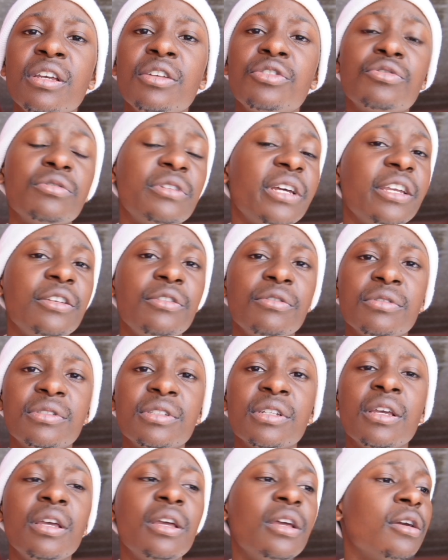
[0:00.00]
should I use.
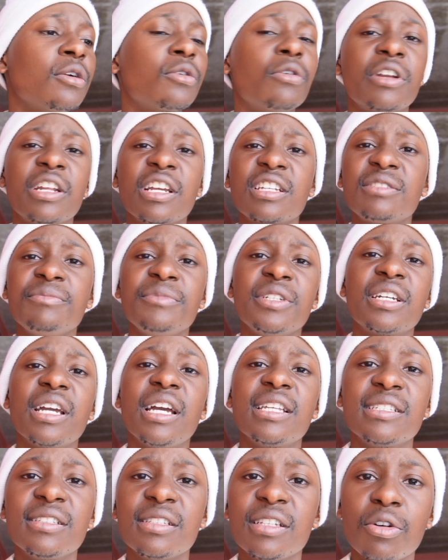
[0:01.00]
Correct me,
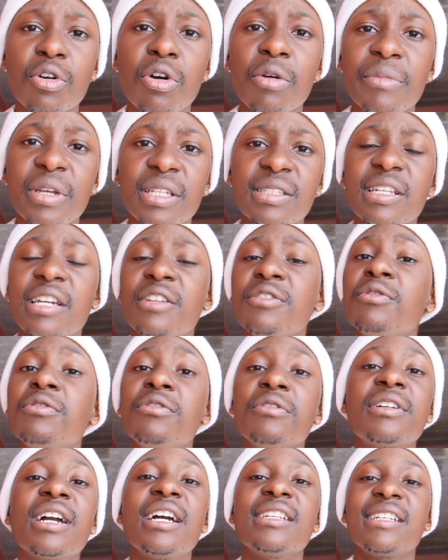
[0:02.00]
guys, in the comments. I know
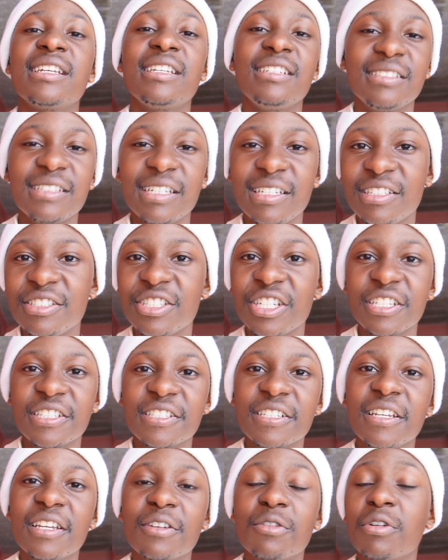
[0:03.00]
you guys are intelligent.
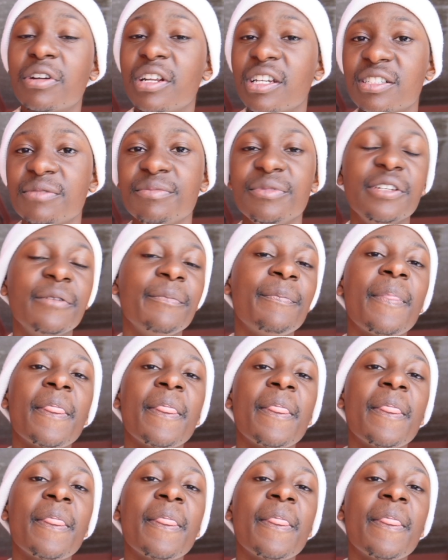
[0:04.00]
Correct me.